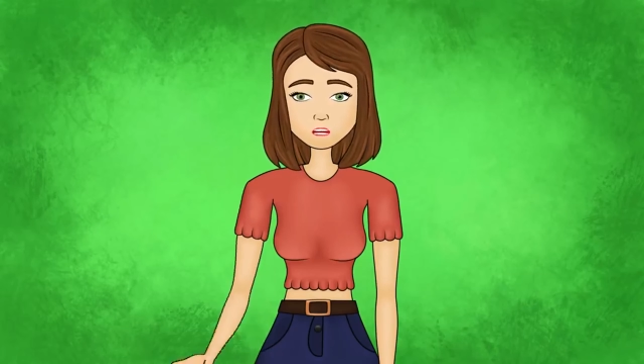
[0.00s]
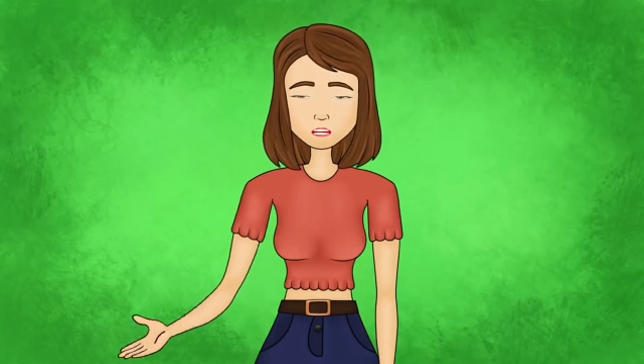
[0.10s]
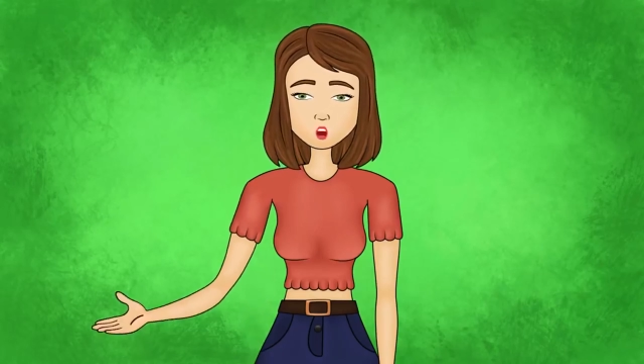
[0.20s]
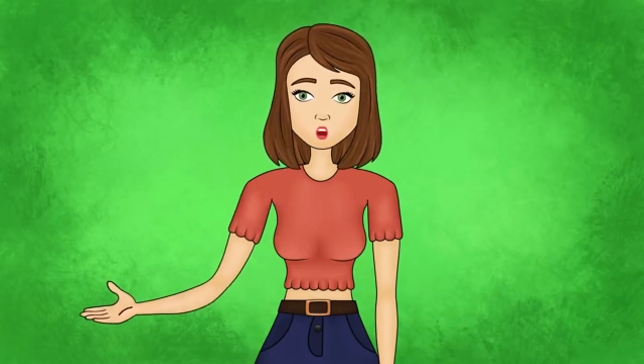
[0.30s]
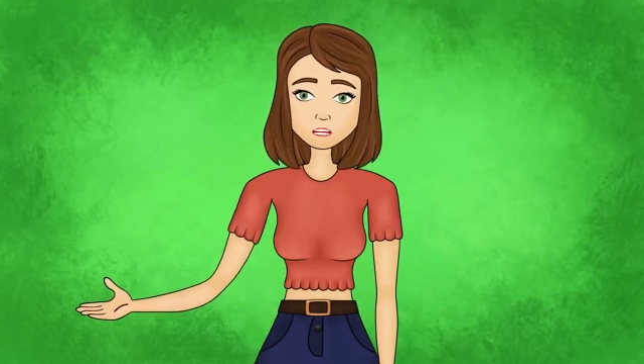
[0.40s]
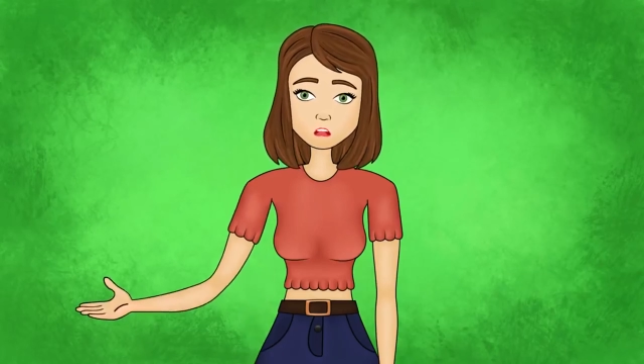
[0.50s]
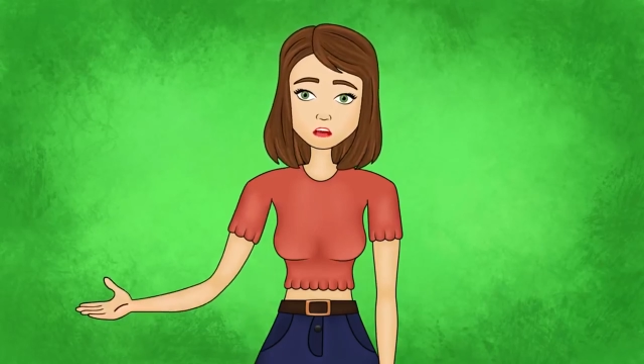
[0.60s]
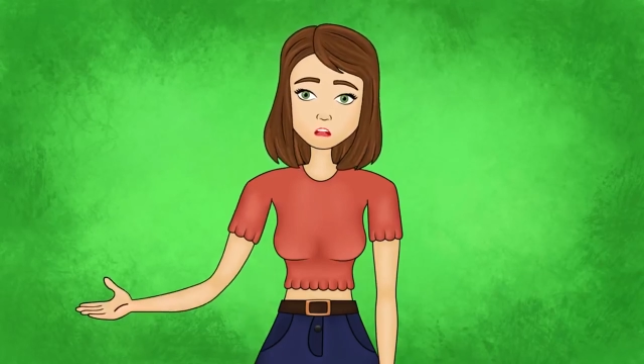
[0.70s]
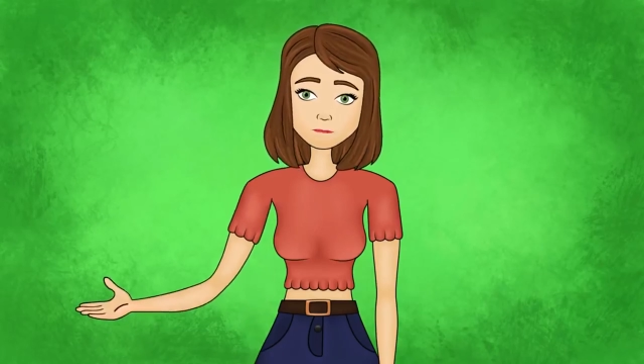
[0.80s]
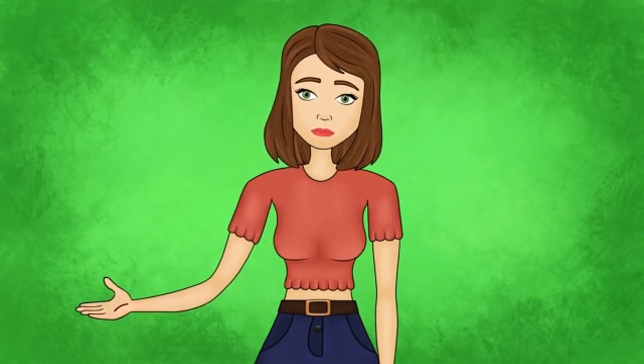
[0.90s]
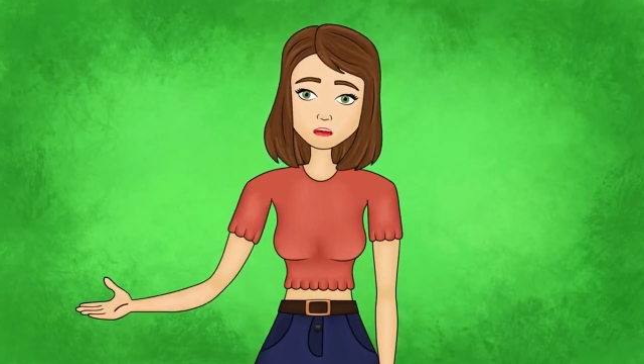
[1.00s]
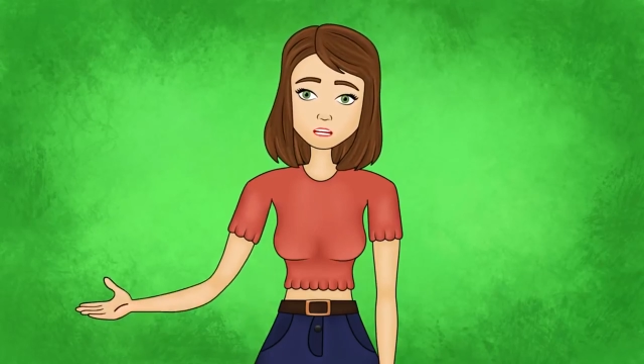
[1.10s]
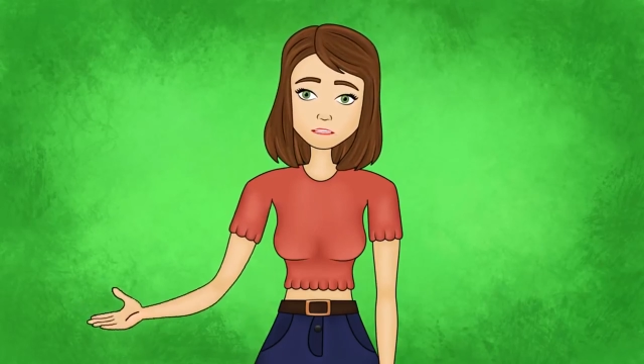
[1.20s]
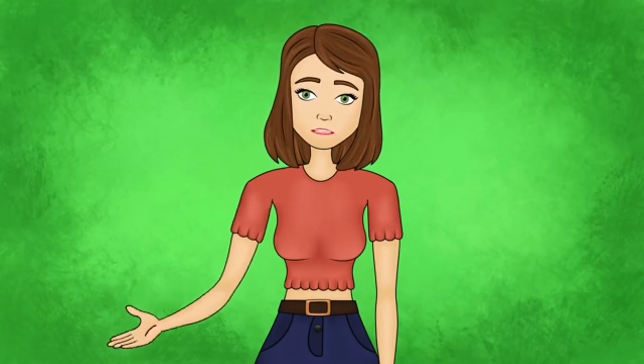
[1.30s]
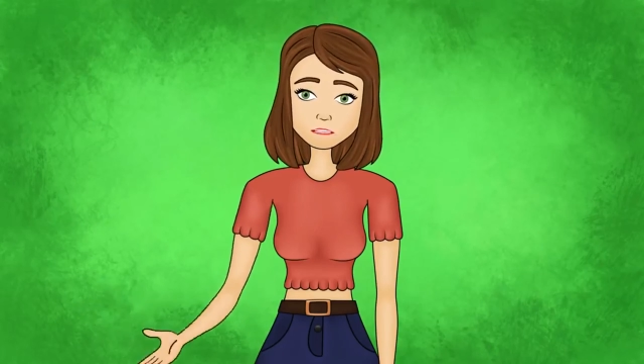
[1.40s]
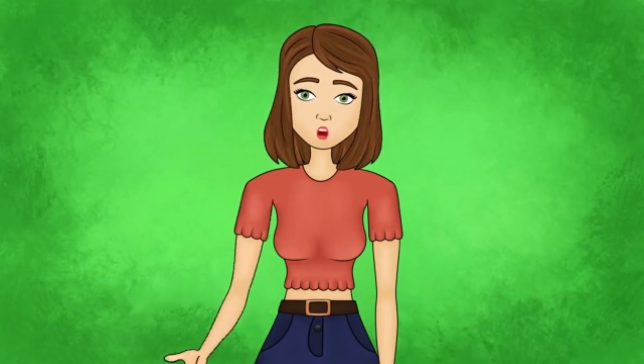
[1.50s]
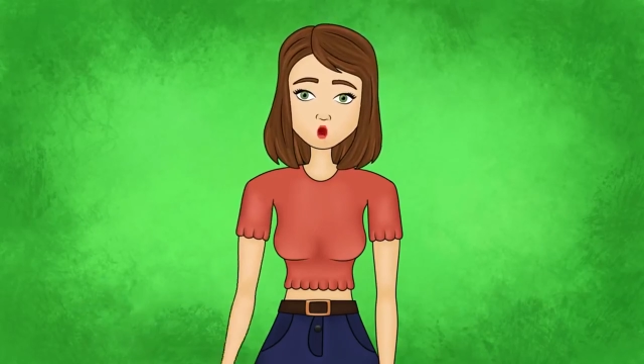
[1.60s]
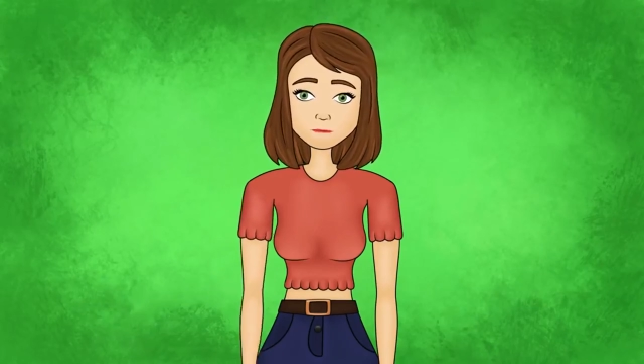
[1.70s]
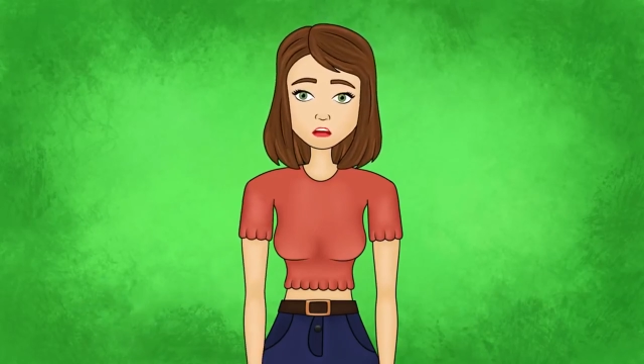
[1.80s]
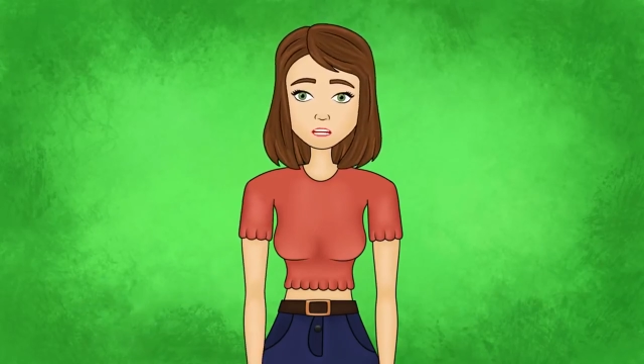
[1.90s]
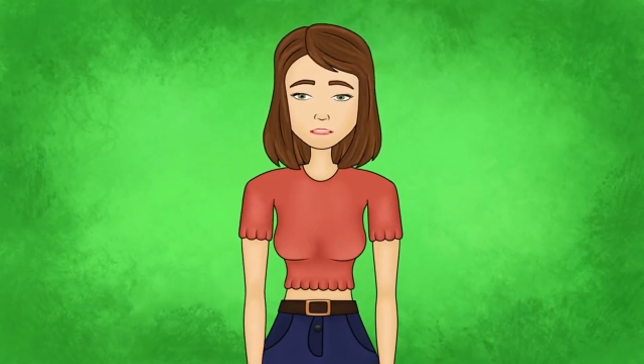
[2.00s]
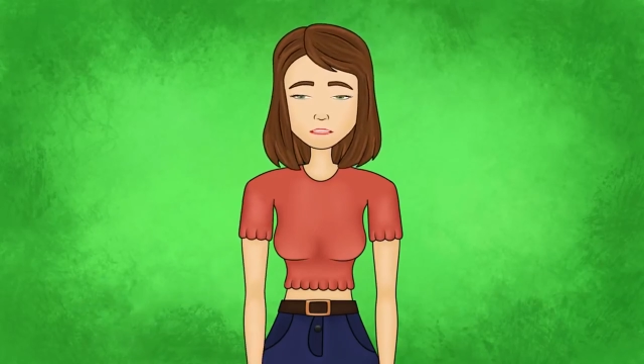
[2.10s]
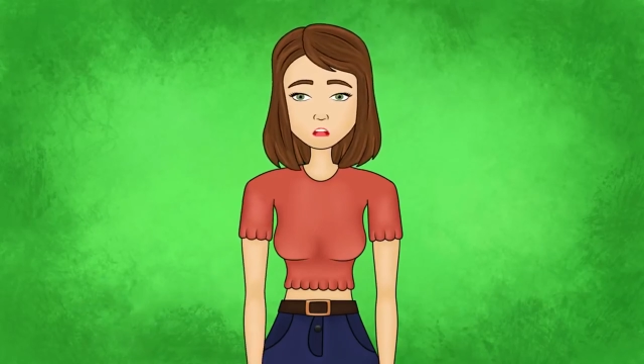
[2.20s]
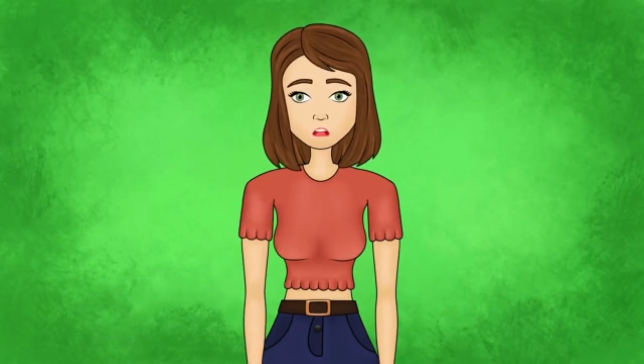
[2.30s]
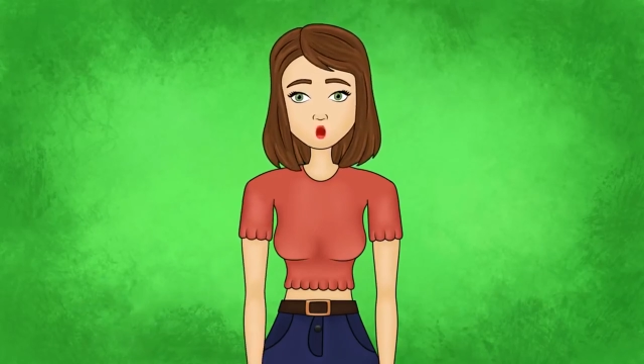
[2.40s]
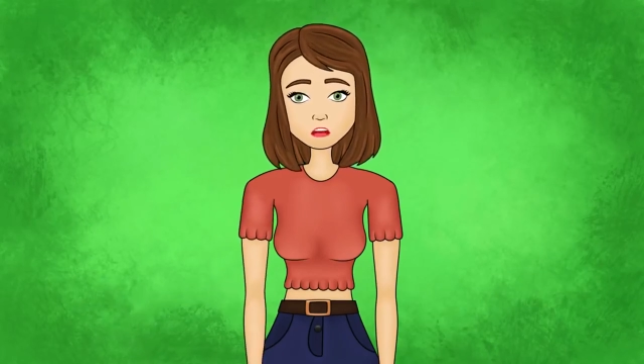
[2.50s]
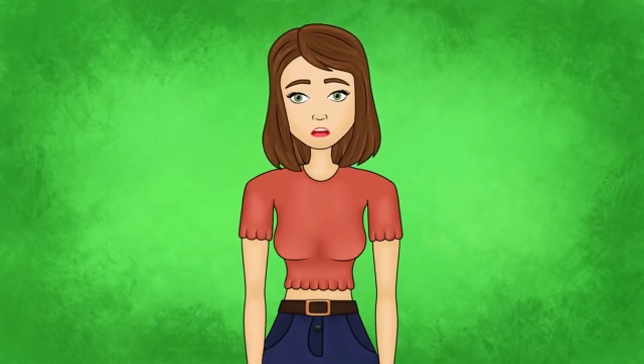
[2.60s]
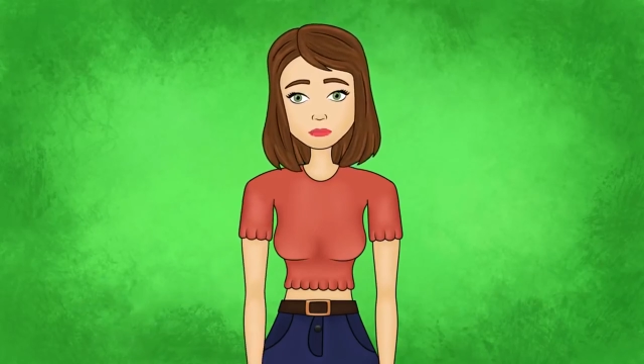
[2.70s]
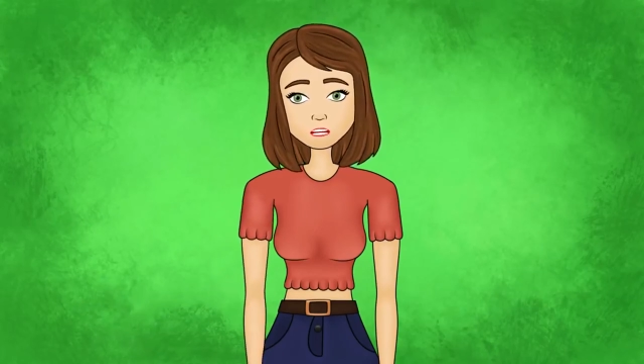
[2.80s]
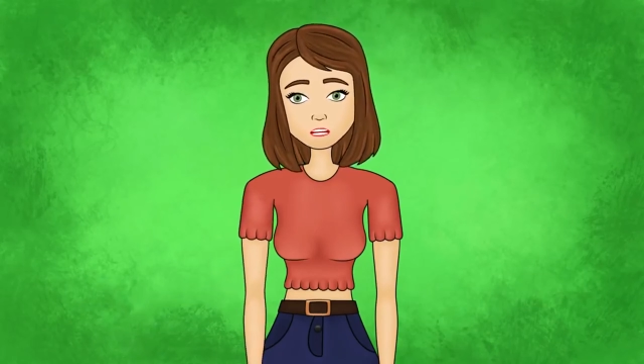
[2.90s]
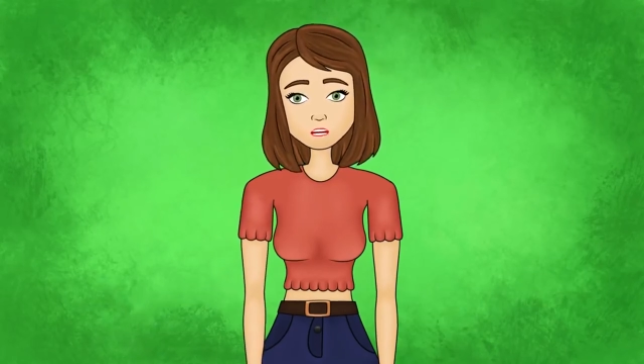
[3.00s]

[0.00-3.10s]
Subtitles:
but not for long, because no one likes me anyway.